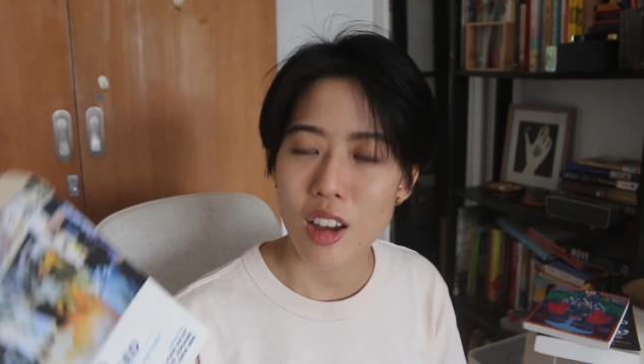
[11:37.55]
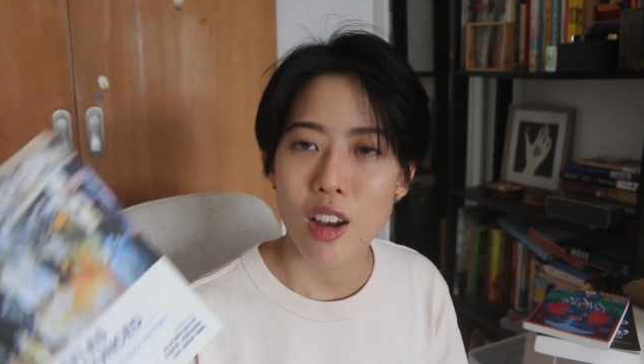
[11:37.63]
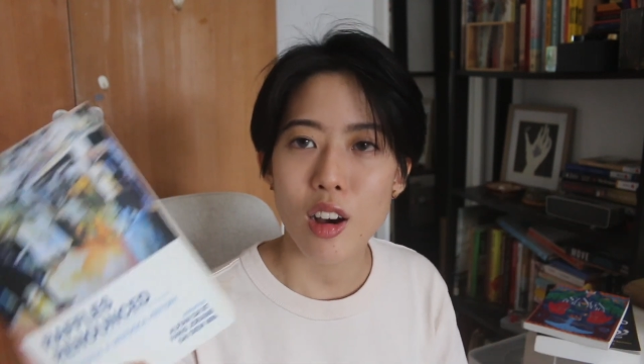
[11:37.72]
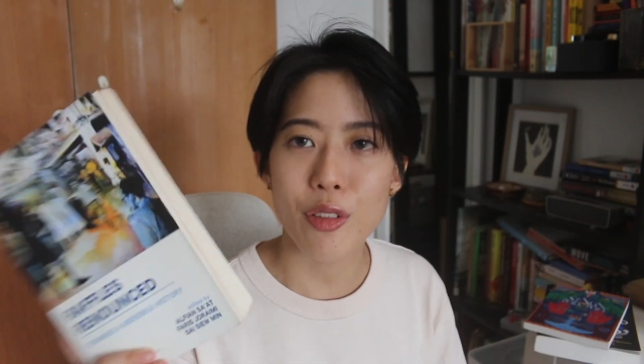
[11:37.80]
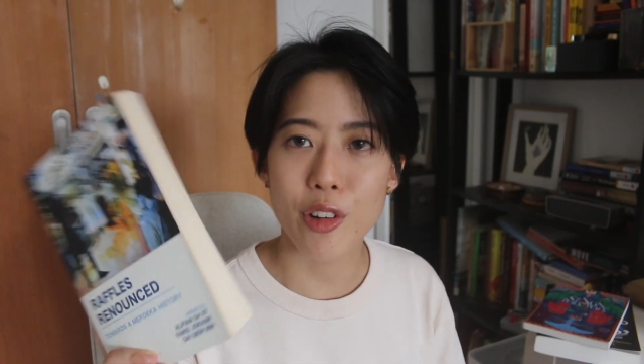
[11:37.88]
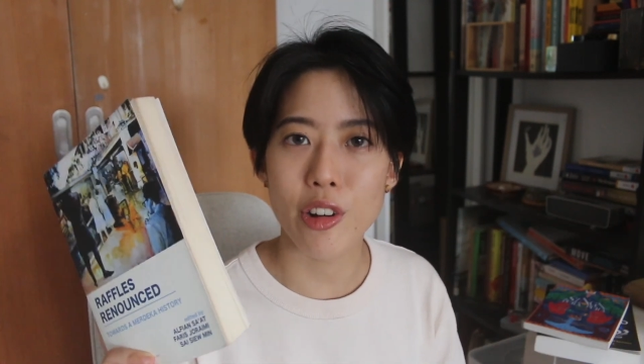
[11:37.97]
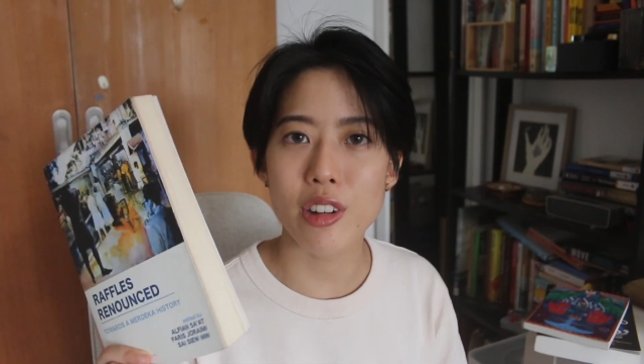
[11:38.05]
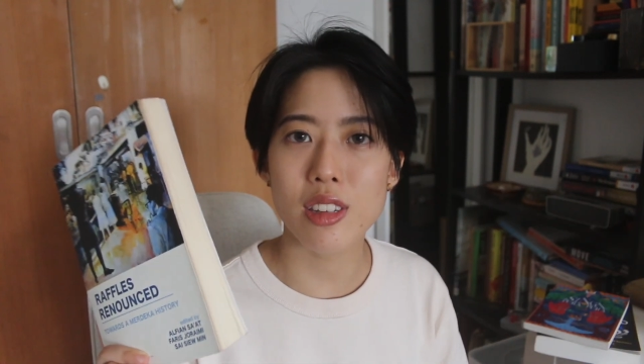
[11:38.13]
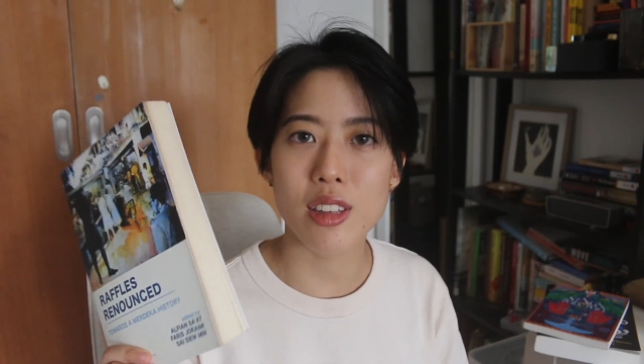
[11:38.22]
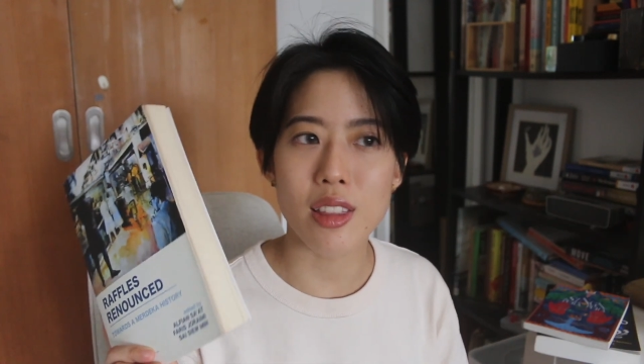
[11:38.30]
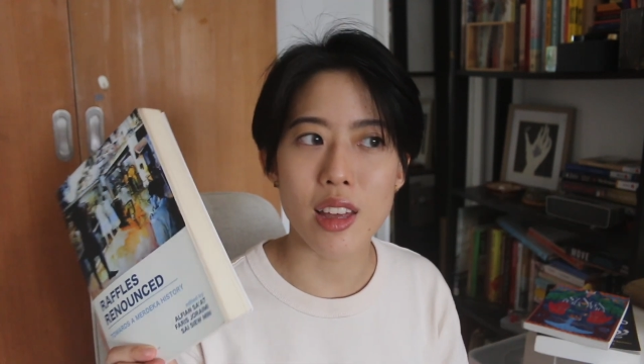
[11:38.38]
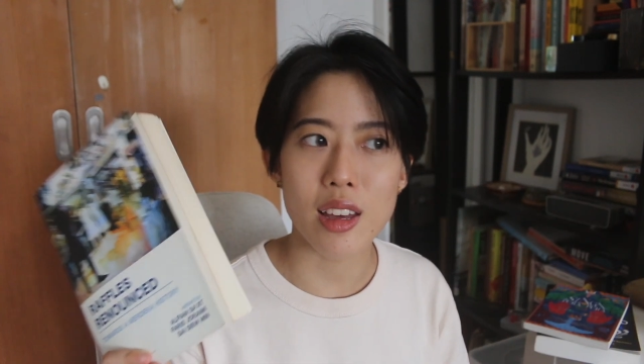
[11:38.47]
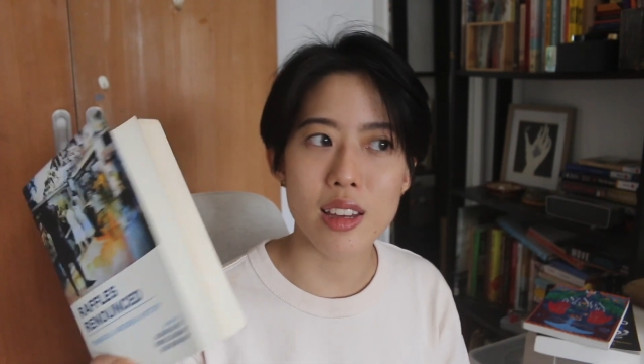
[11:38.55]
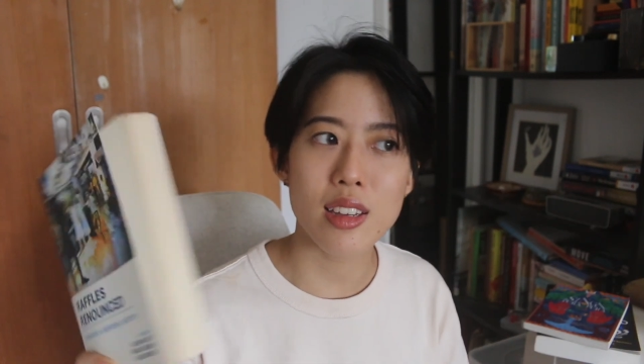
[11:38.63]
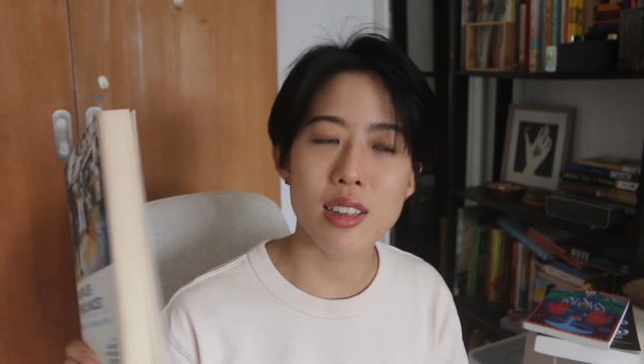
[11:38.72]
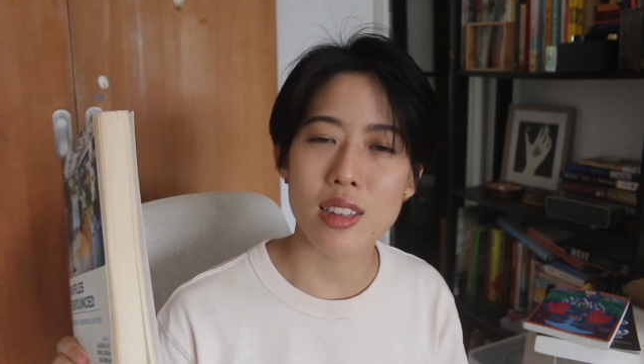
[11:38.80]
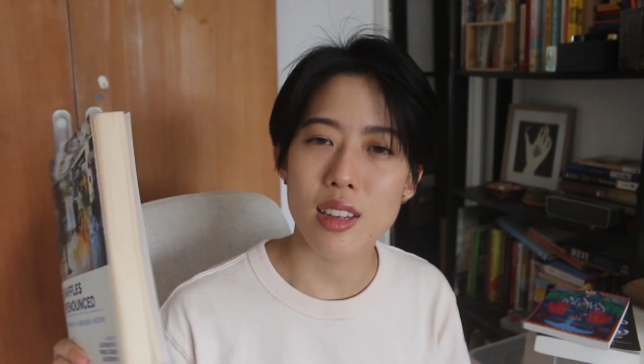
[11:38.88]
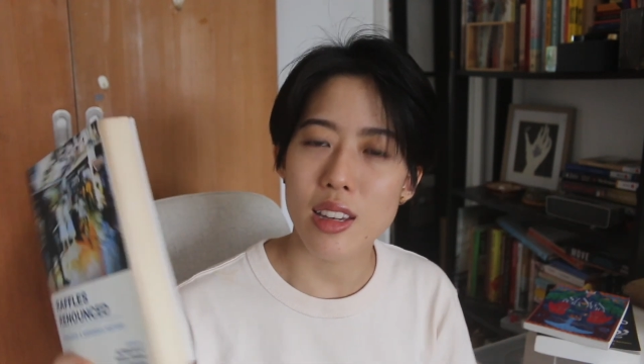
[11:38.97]
Of course,
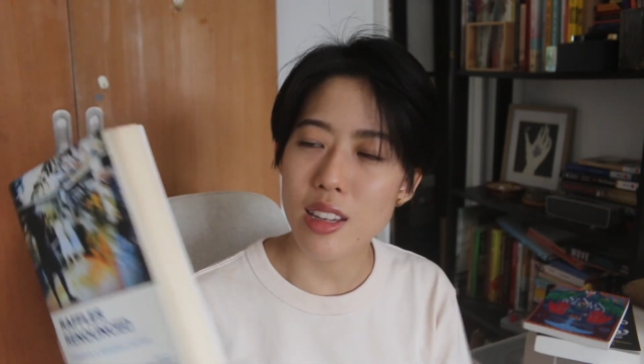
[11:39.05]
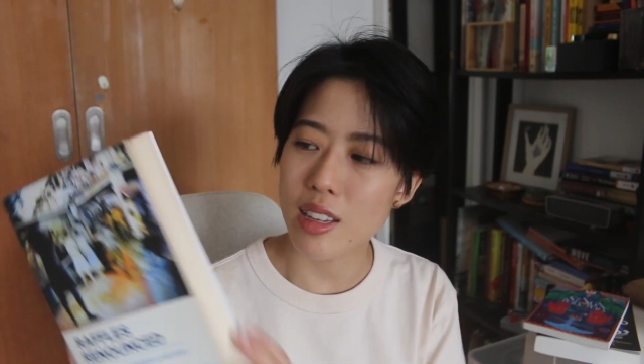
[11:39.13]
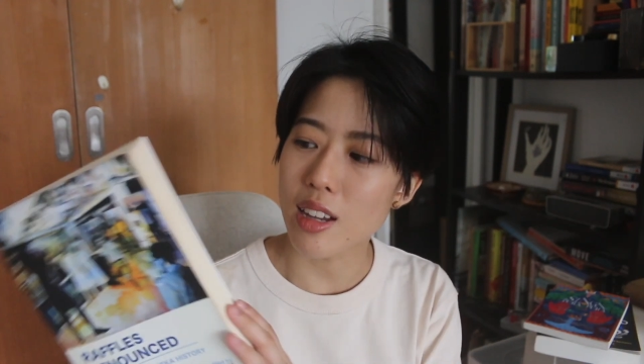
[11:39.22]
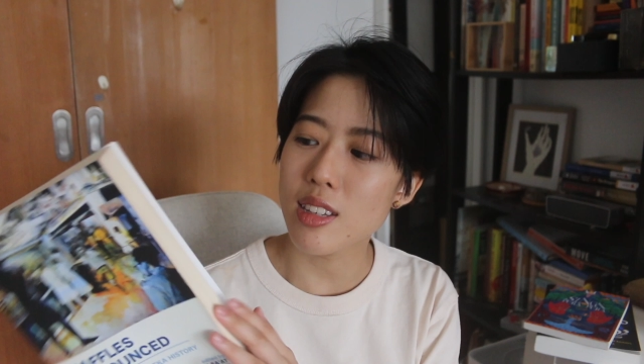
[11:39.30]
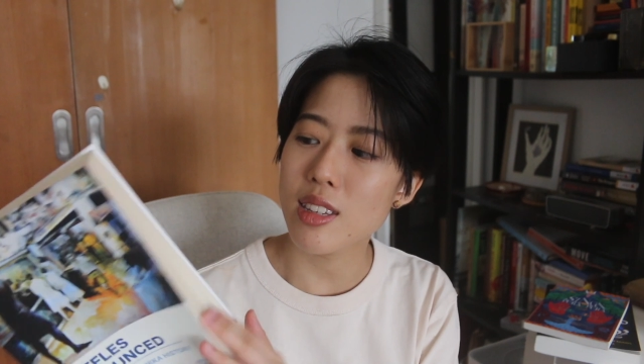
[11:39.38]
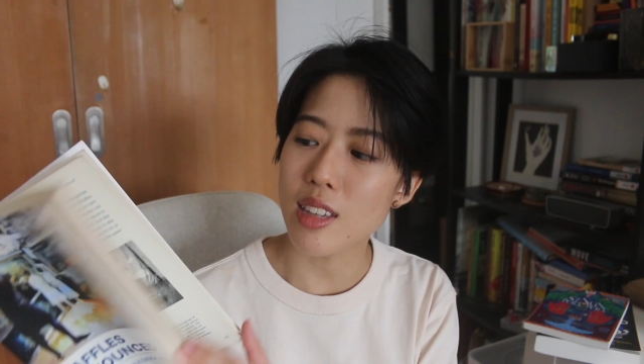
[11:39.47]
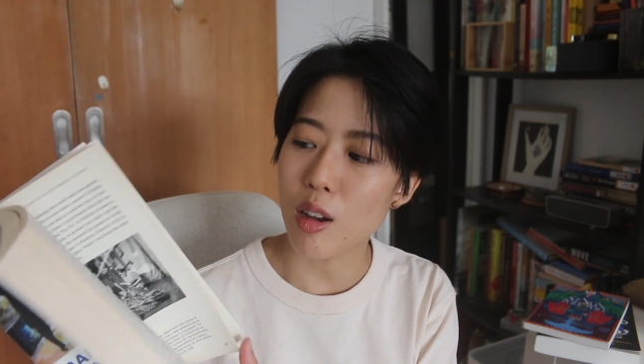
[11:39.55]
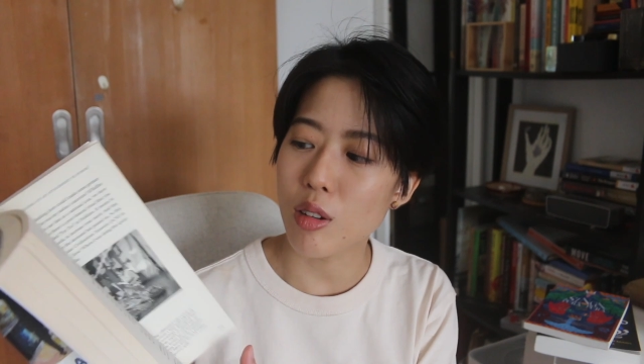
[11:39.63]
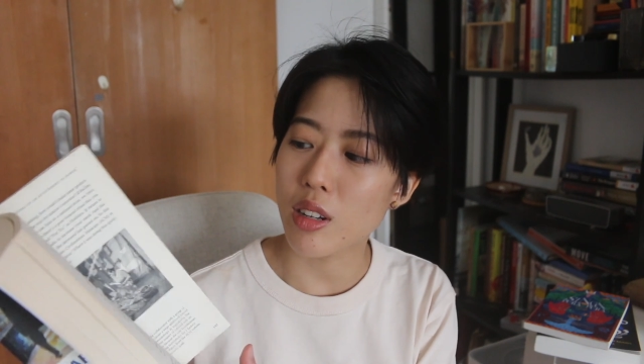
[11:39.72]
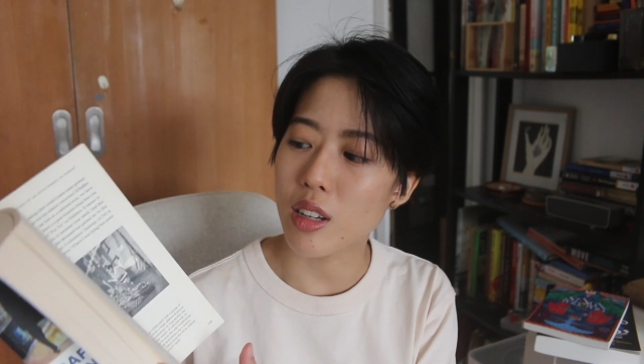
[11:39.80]
it does sound